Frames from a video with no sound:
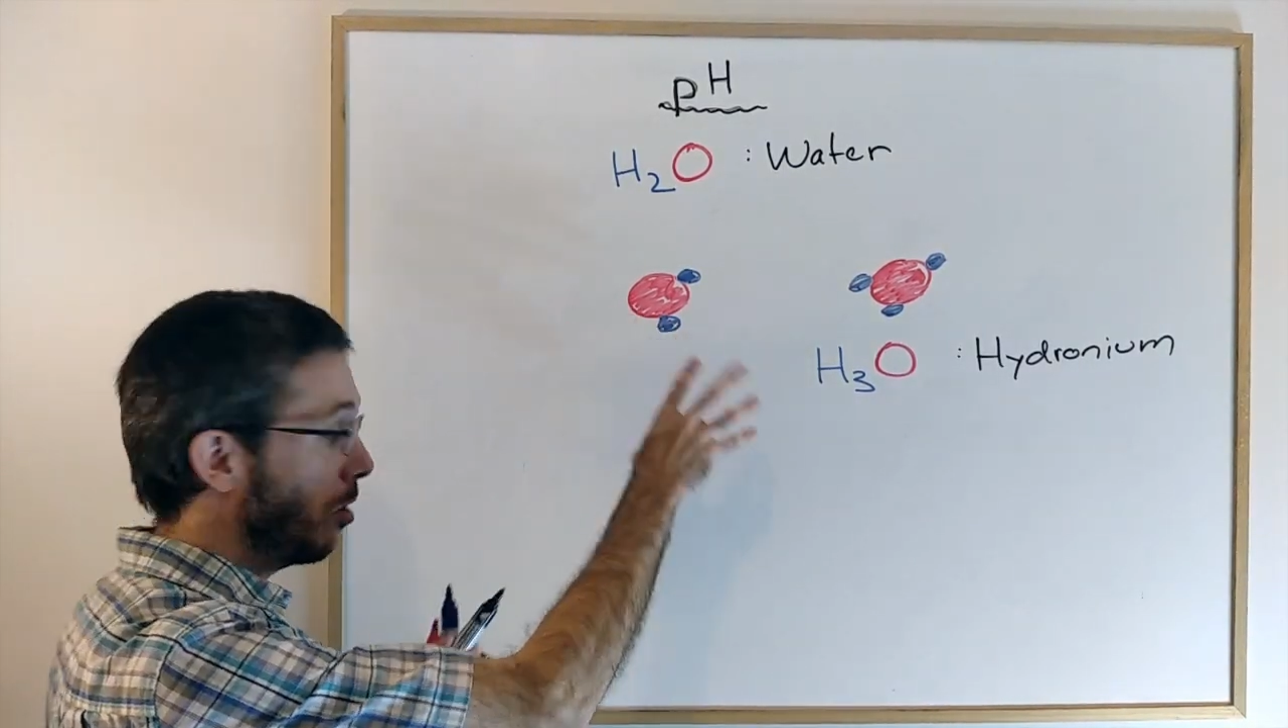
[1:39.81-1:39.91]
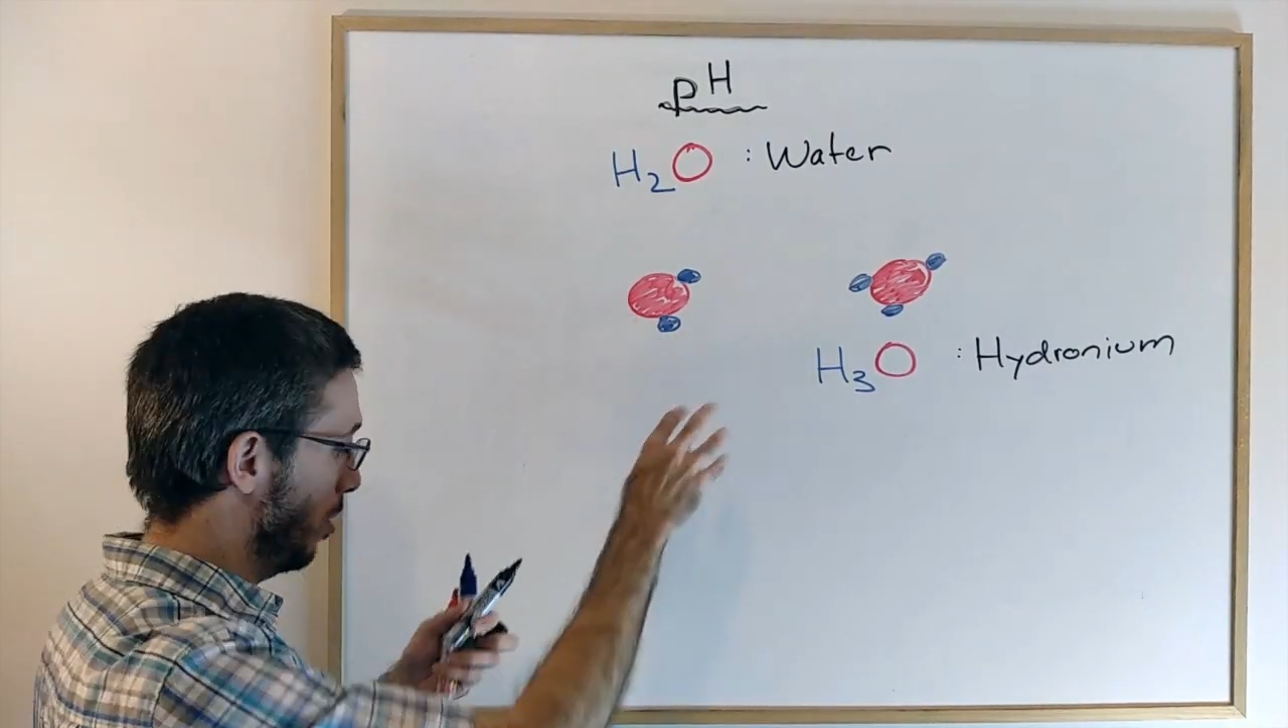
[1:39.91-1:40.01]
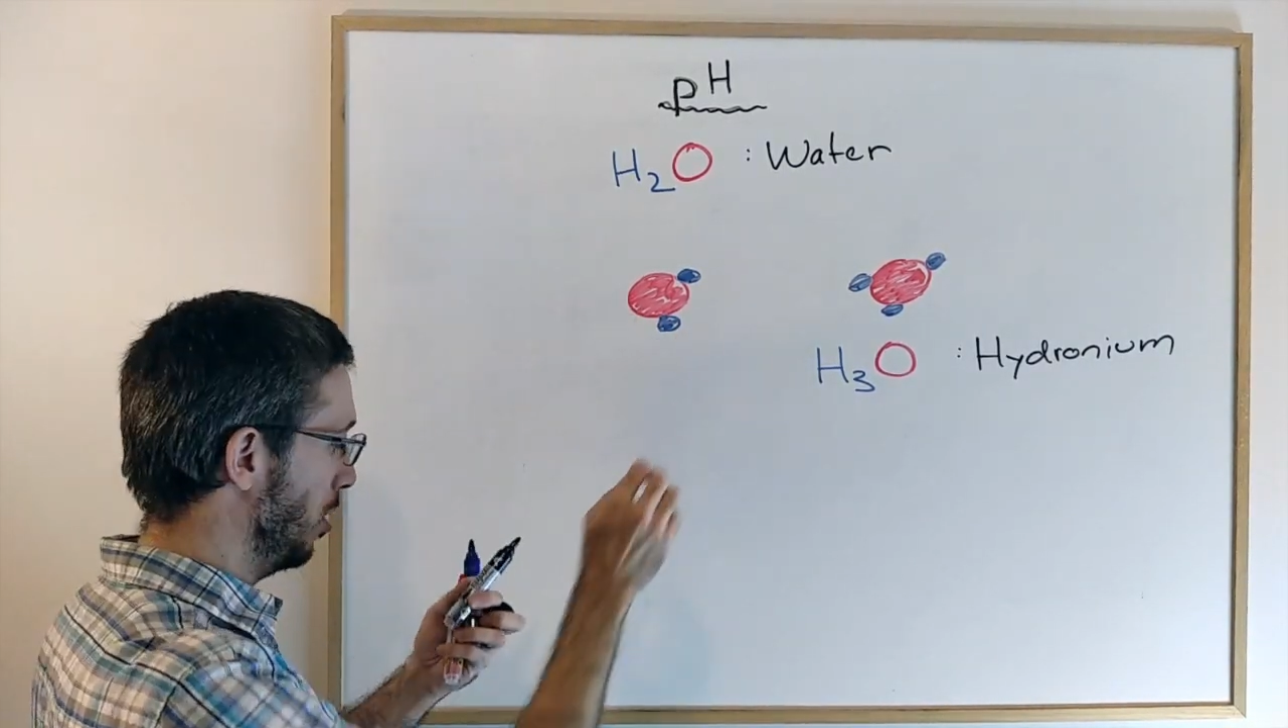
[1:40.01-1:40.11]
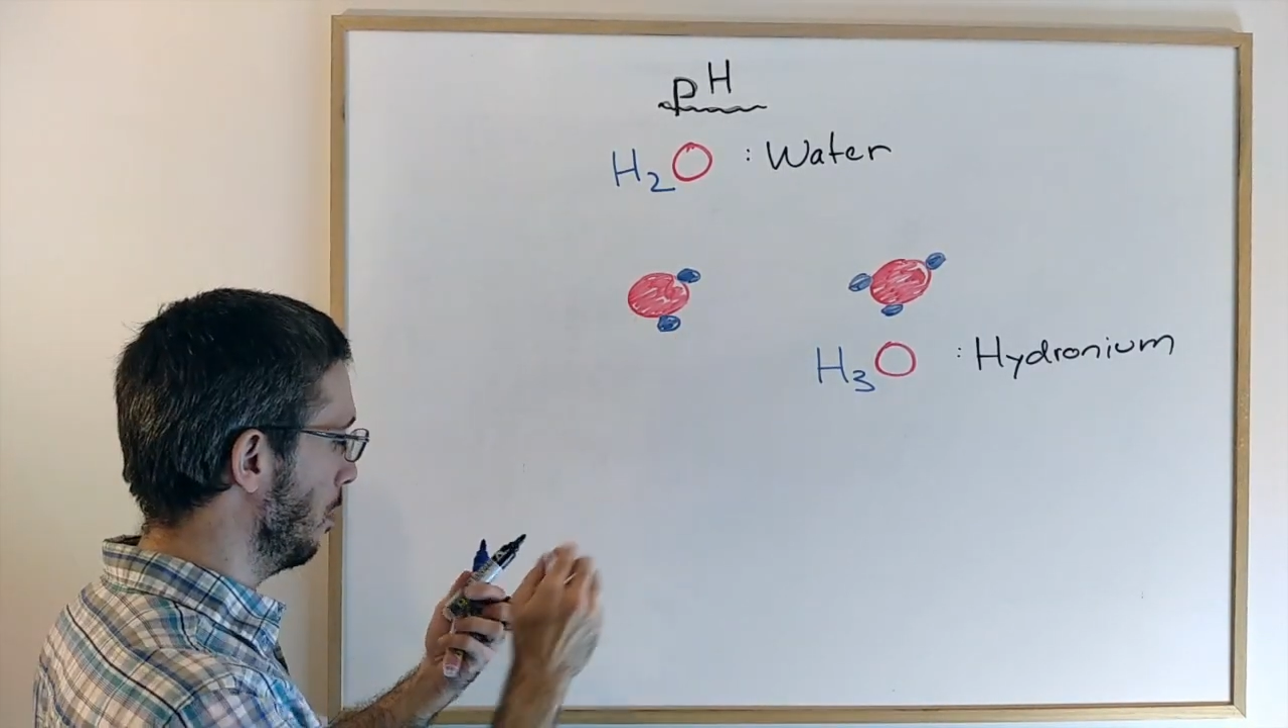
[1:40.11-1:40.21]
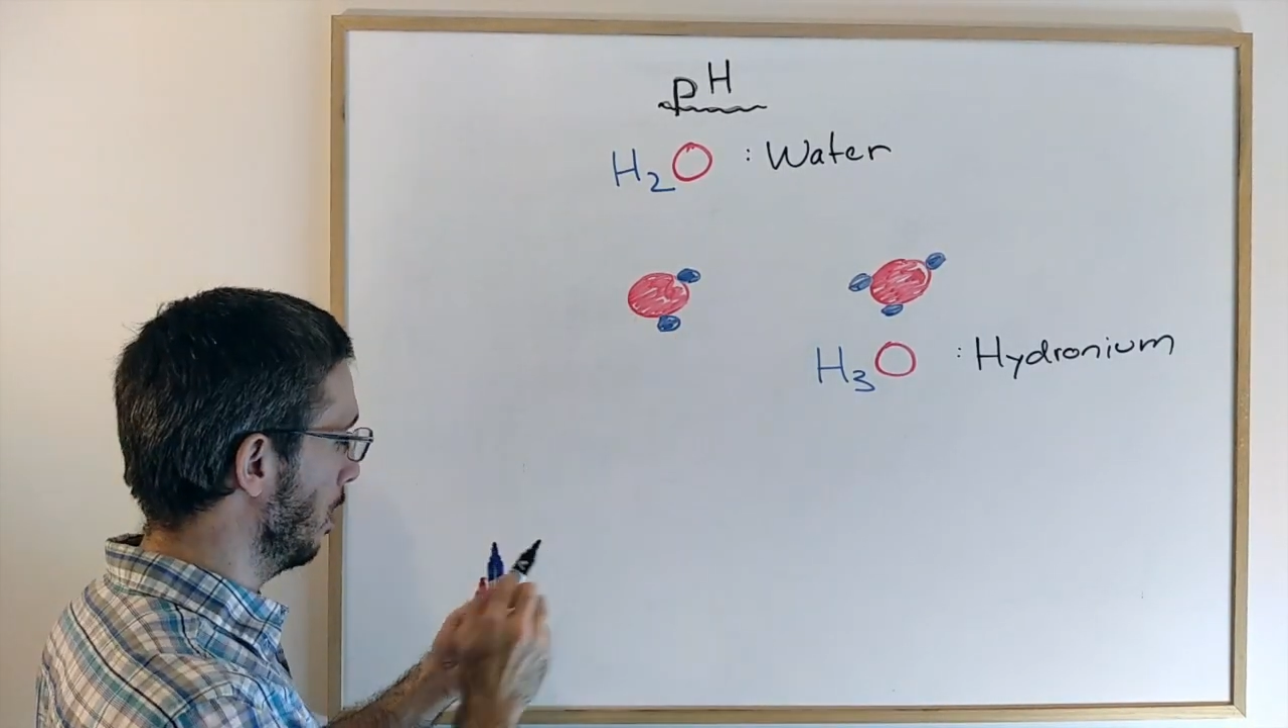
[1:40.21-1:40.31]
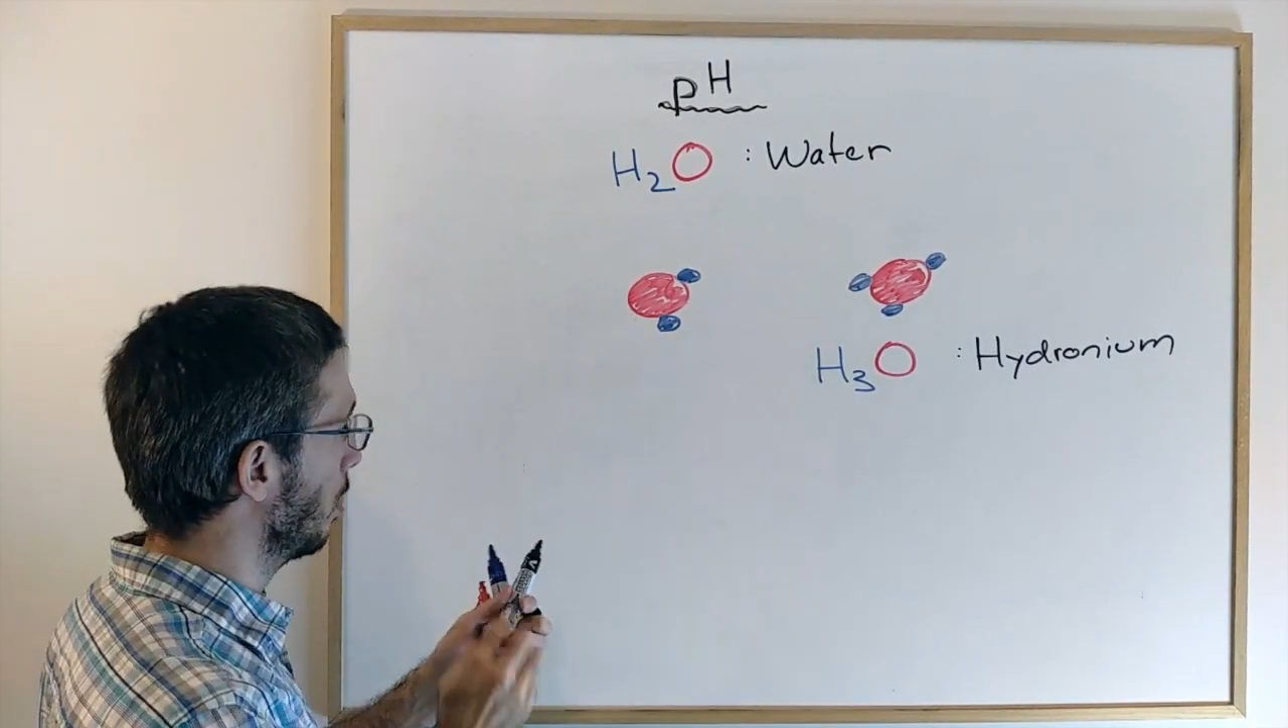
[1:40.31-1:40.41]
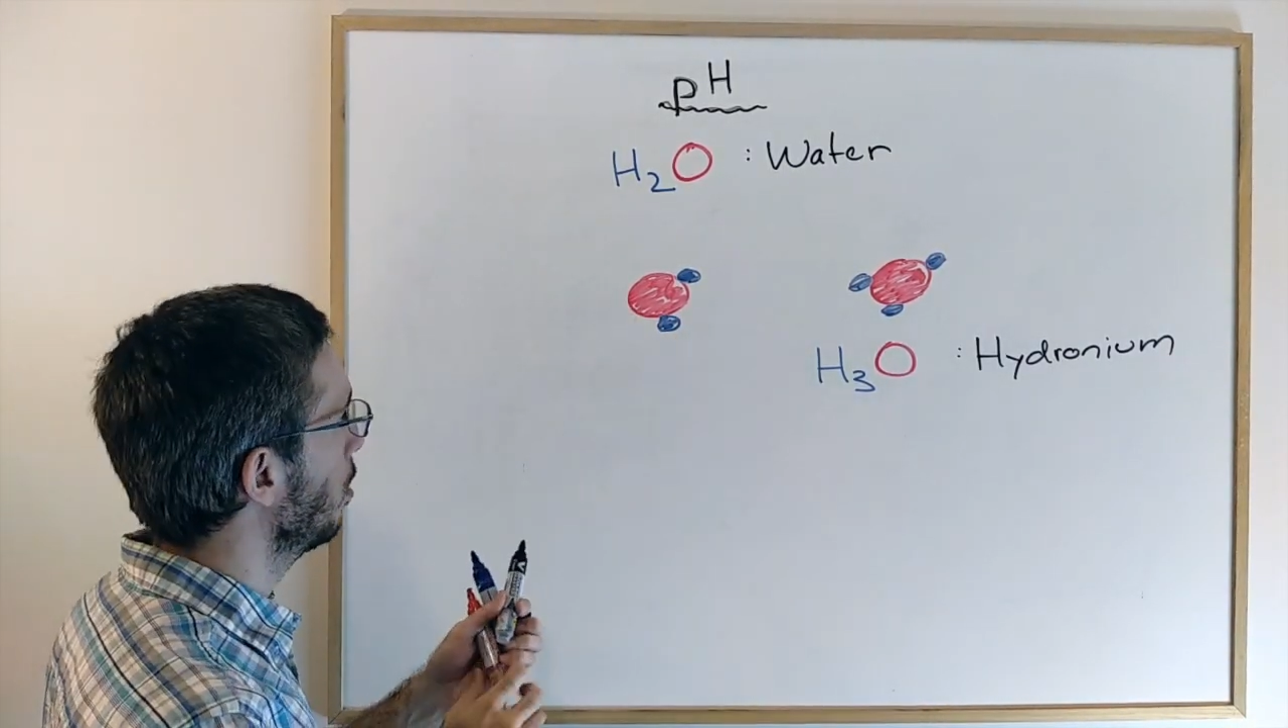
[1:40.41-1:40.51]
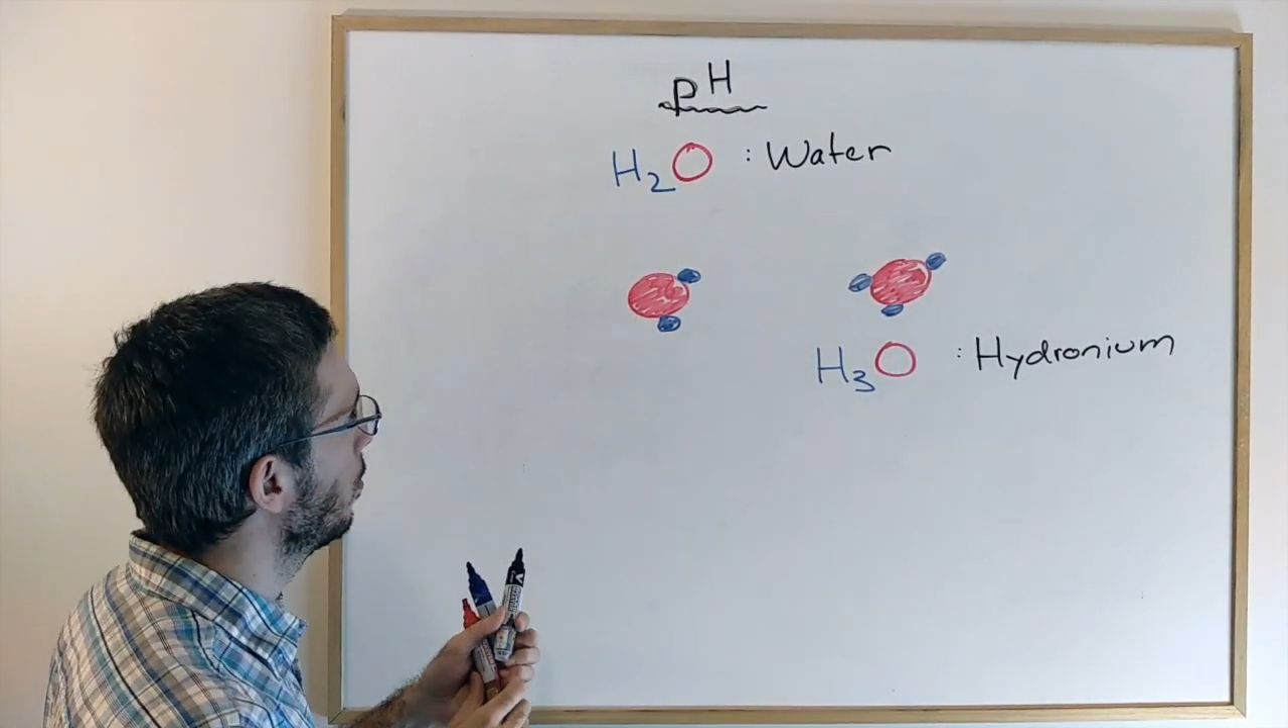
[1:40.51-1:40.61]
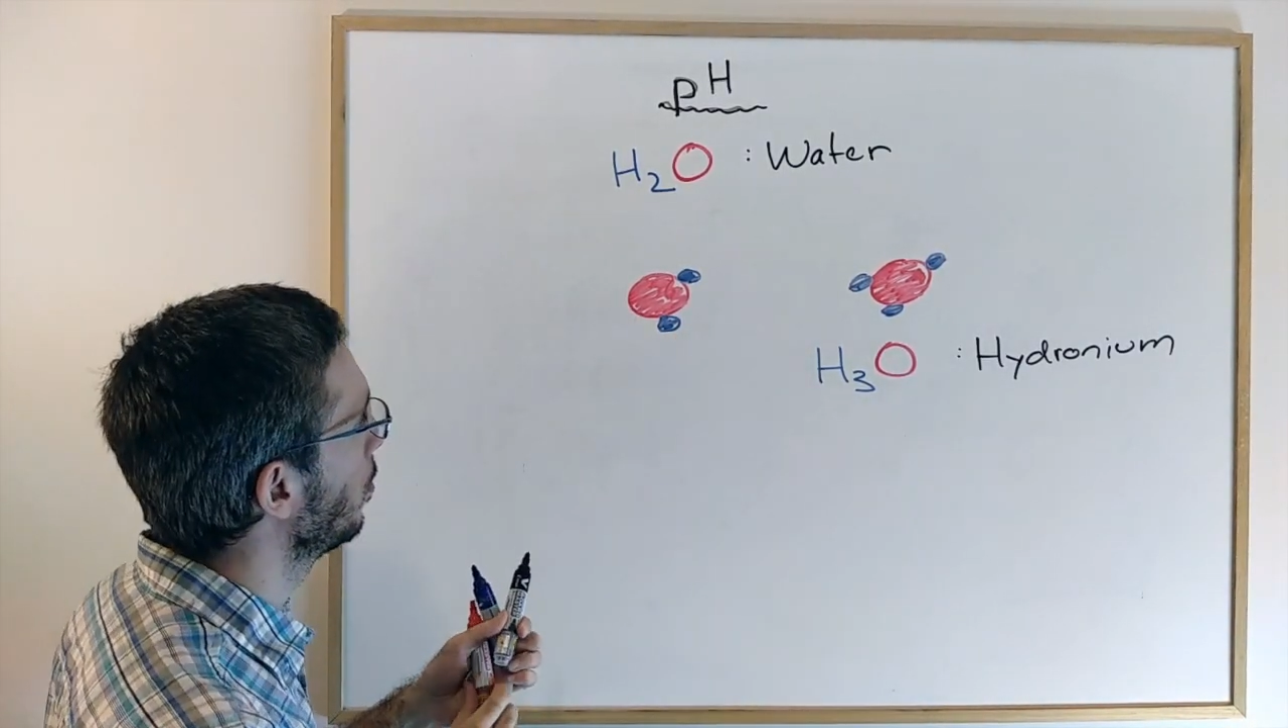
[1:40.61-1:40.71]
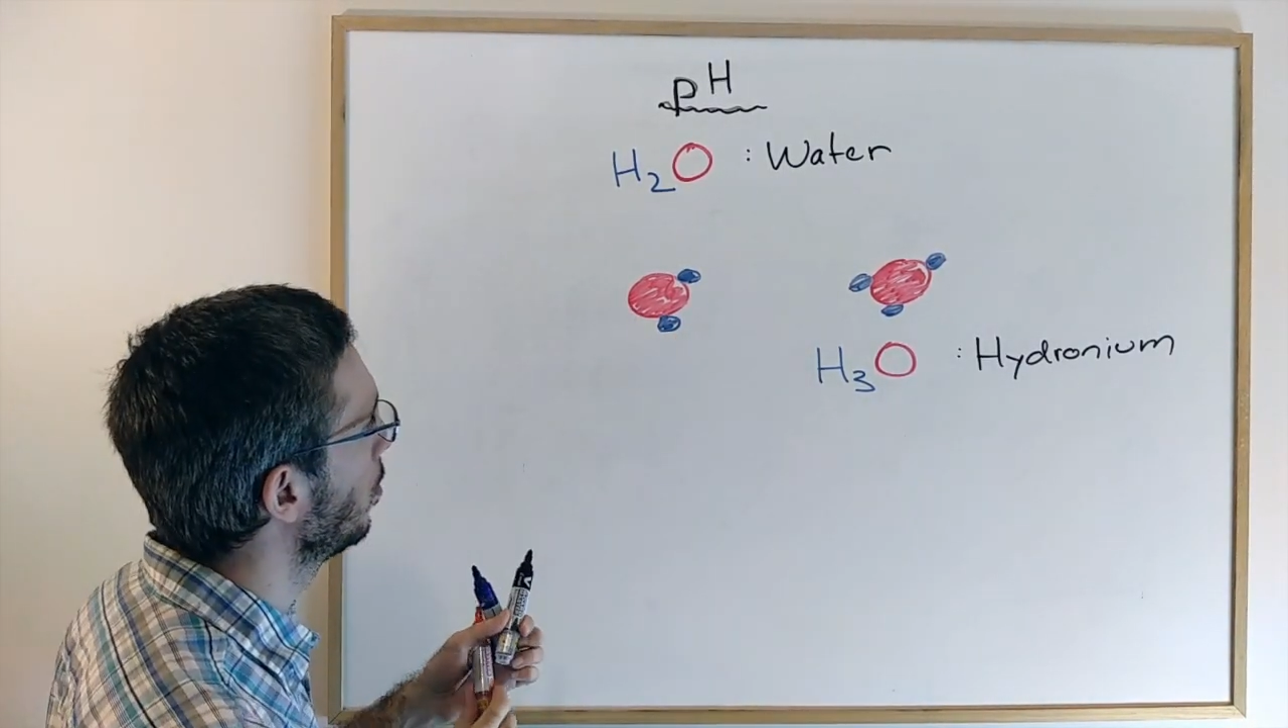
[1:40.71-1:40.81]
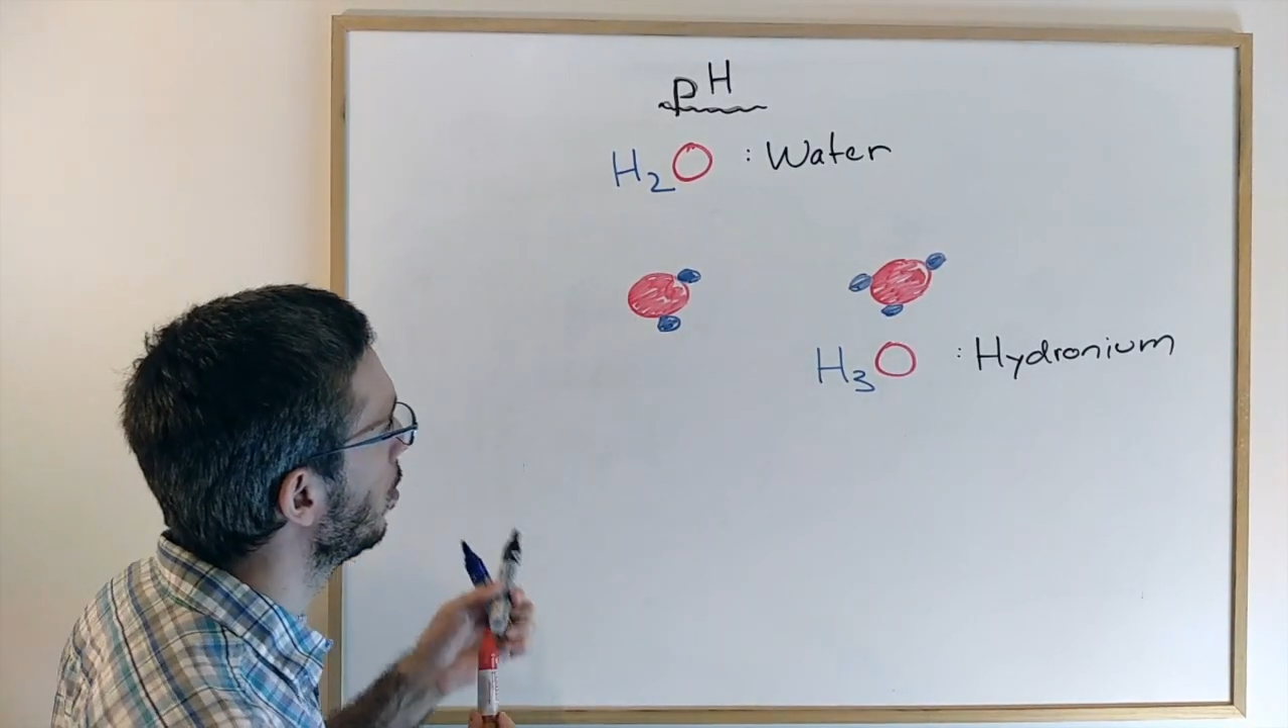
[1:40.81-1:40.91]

very similar,